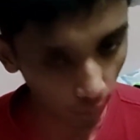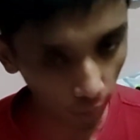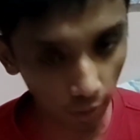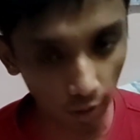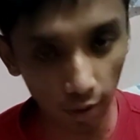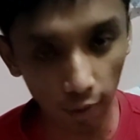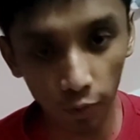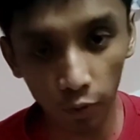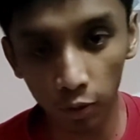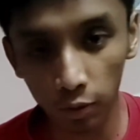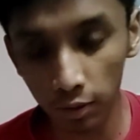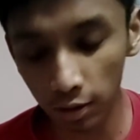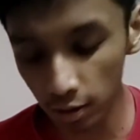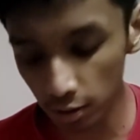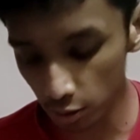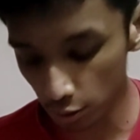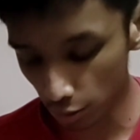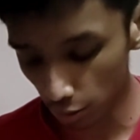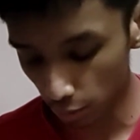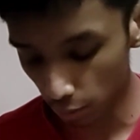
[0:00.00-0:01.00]
the
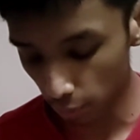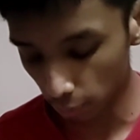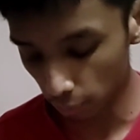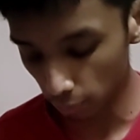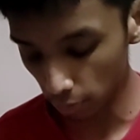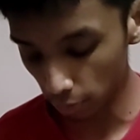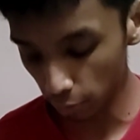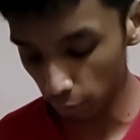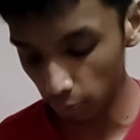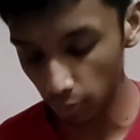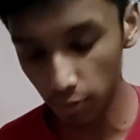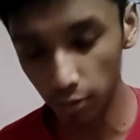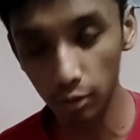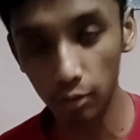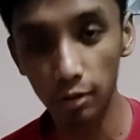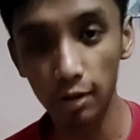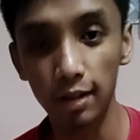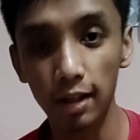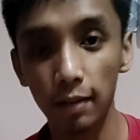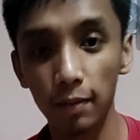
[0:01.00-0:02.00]
voltage, we would do
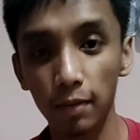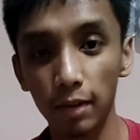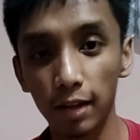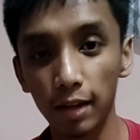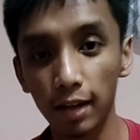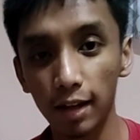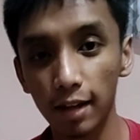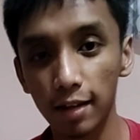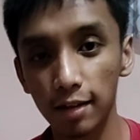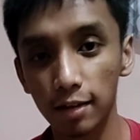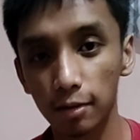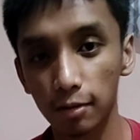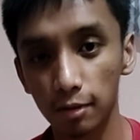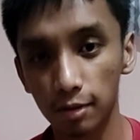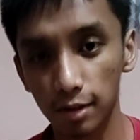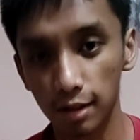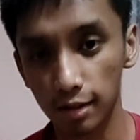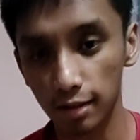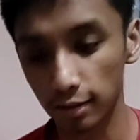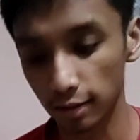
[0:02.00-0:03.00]
the same thing as the
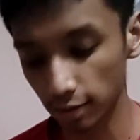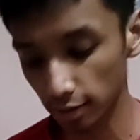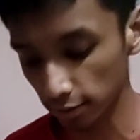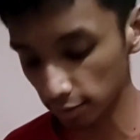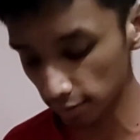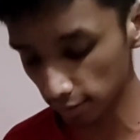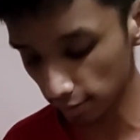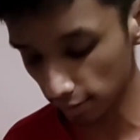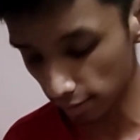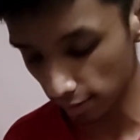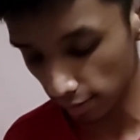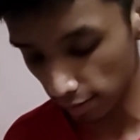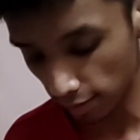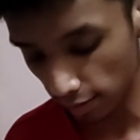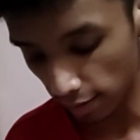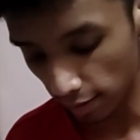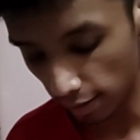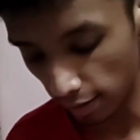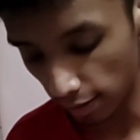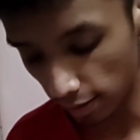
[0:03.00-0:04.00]
resistance
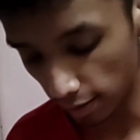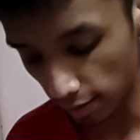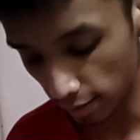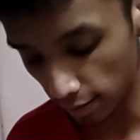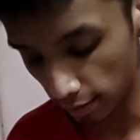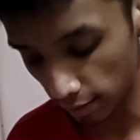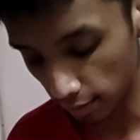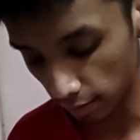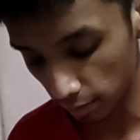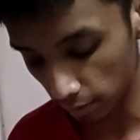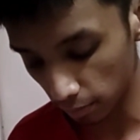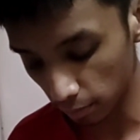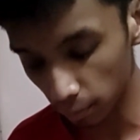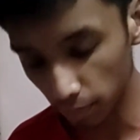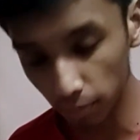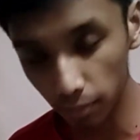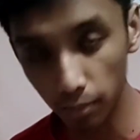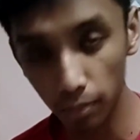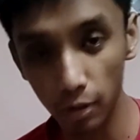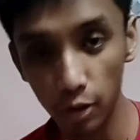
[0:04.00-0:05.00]
and
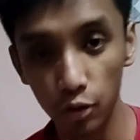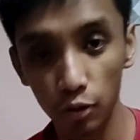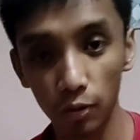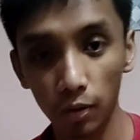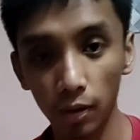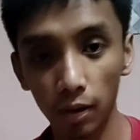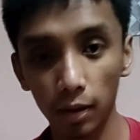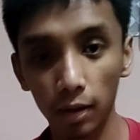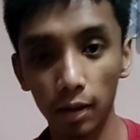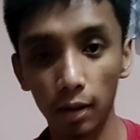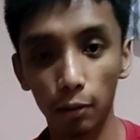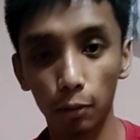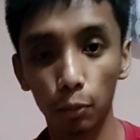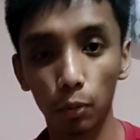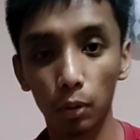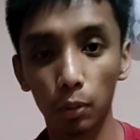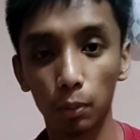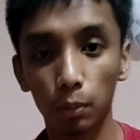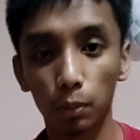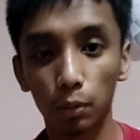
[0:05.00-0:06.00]
measure it at
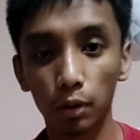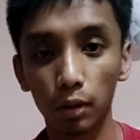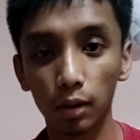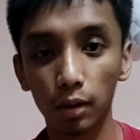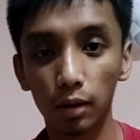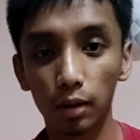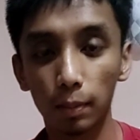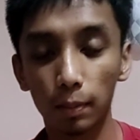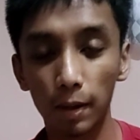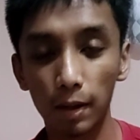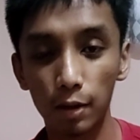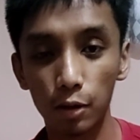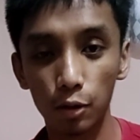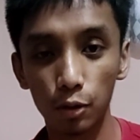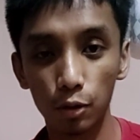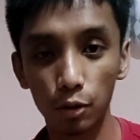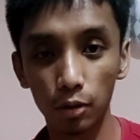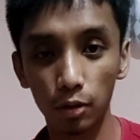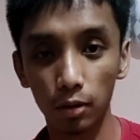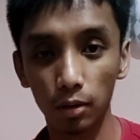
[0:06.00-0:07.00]
one point. The
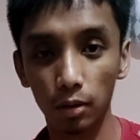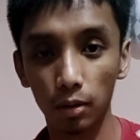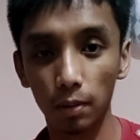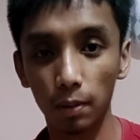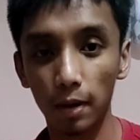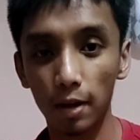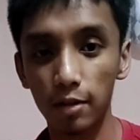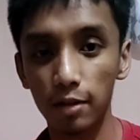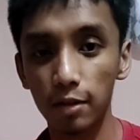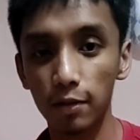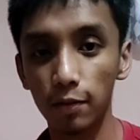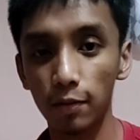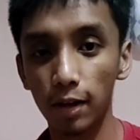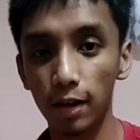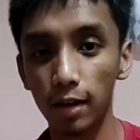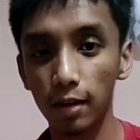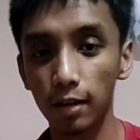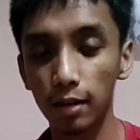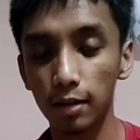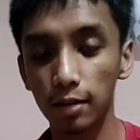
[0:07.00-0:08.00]
positive
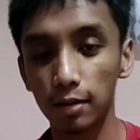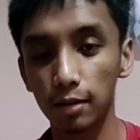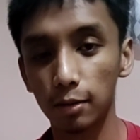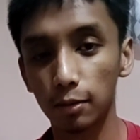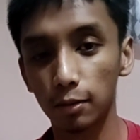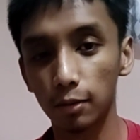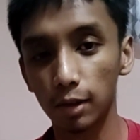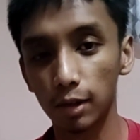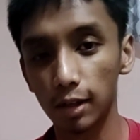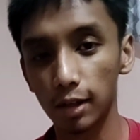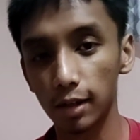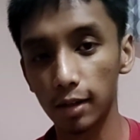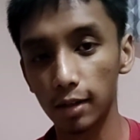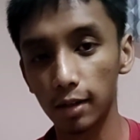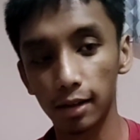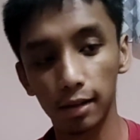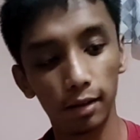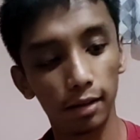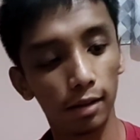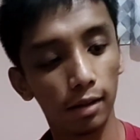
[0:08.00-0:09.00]
end is over here
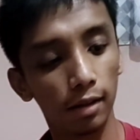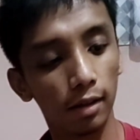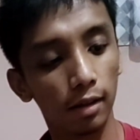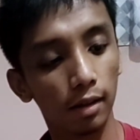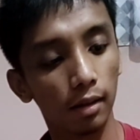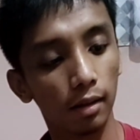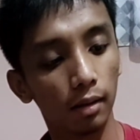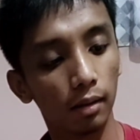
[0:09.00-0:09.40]
at the